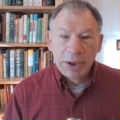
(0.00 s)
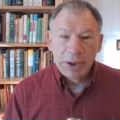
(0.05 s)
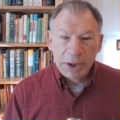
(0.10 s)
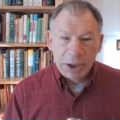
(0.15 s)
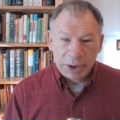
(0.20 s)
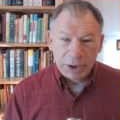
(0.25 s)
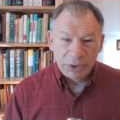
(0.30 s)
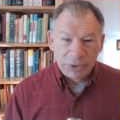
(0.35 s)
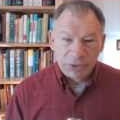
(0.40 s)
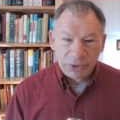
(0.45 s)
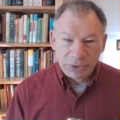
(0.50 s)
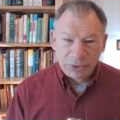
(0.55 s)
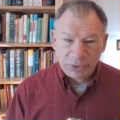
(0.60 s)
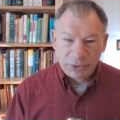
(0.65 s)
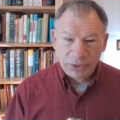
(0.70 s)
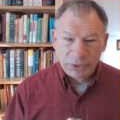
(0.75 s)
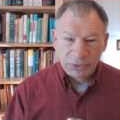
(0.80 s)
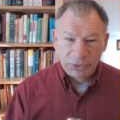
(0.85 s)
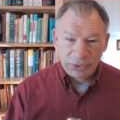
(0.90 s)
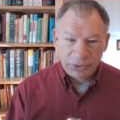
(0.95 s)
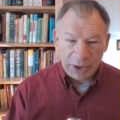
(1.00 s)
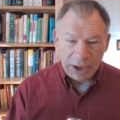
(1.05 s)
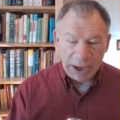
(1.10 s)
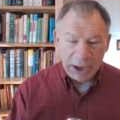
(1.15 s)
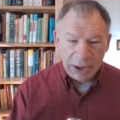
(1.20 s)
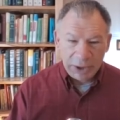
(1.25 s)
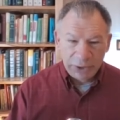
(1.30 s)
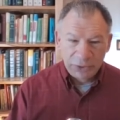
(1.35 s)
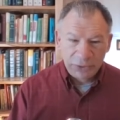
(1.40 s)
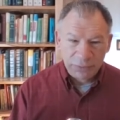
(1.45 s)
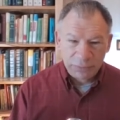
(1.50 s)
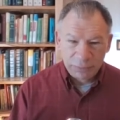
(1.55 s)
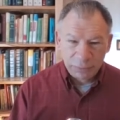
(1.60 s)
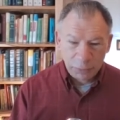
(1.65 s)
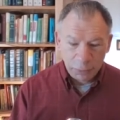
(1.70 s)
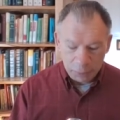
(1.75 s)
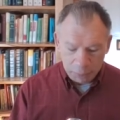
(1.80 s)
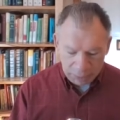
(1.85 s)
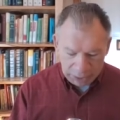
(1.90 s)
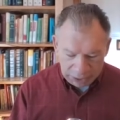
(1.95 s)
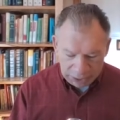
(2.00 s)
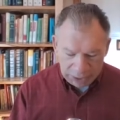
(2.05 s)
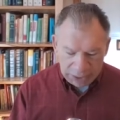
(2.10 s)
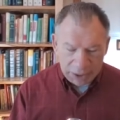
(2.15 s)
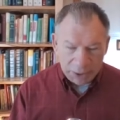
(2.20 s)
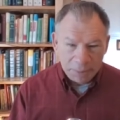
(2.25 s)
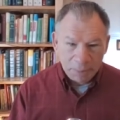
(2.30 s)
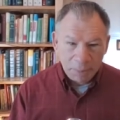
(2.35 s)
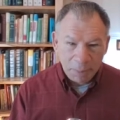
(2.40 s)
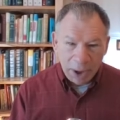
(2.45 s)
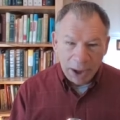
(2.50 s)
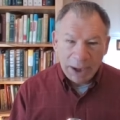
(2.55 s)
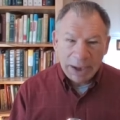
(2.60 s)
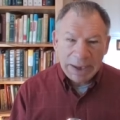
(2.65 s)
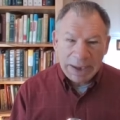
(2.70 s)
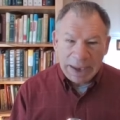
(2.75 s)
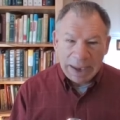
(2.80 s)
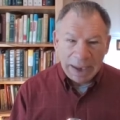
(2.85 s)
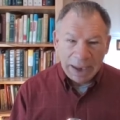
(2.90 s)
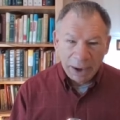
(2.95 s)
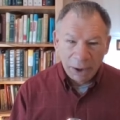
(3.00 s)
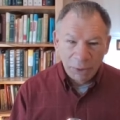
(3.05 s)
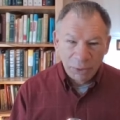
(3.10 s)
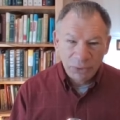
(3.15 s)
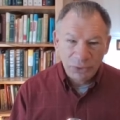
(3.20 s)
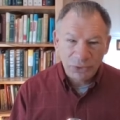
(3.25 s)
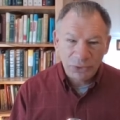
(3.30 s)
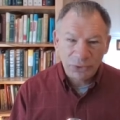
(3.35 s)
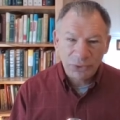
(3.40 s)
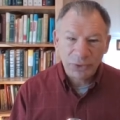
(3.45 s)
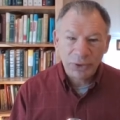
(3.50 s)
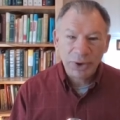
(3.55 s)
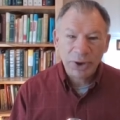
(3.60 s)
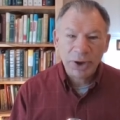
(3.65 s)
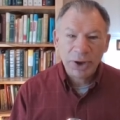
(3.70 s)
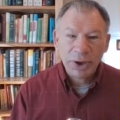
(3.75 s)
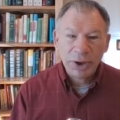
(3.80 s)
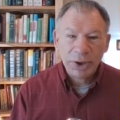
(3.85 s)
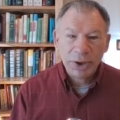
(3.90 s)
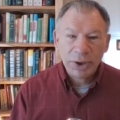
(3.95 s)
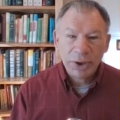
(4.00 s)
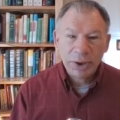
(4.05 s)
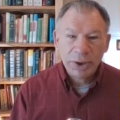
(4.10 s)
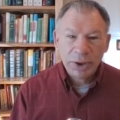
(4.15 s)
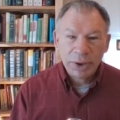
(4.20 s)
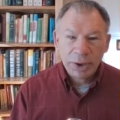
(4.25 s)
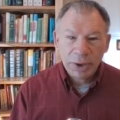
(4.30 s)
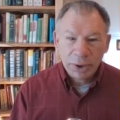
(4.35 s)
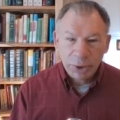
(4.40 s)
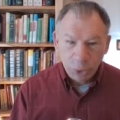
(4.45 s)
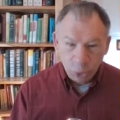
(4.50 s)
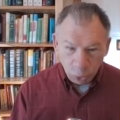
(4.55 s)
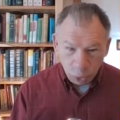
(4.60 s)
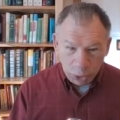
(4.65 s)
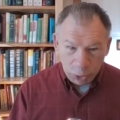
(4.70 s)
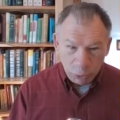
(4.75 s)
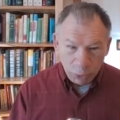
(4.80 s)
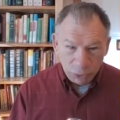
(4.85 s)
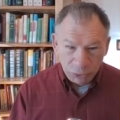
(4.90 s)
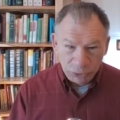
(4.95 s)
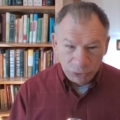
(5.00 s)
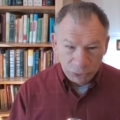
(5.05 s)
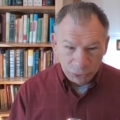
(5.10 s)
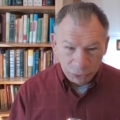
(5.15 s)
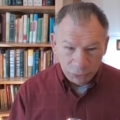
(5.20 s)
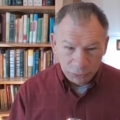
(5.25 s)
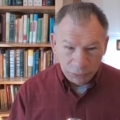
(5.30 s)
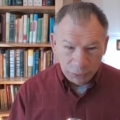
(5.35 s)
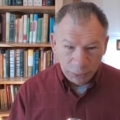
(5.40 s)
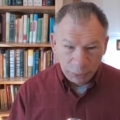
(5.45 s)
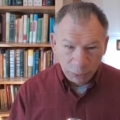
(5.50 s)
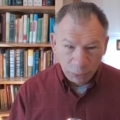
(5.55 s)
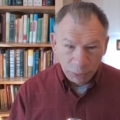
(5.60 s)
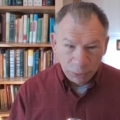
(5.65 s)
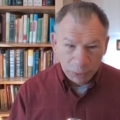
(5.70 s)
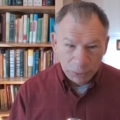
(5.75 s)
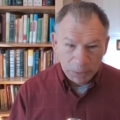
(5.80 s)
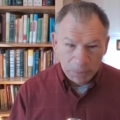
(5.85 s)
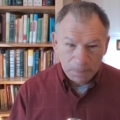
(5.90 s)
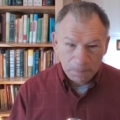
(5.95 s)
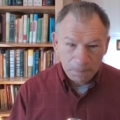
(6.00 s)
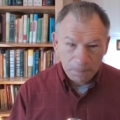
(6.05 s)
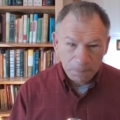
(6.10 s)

And he says this, as for me and my house, we will serve the Lord.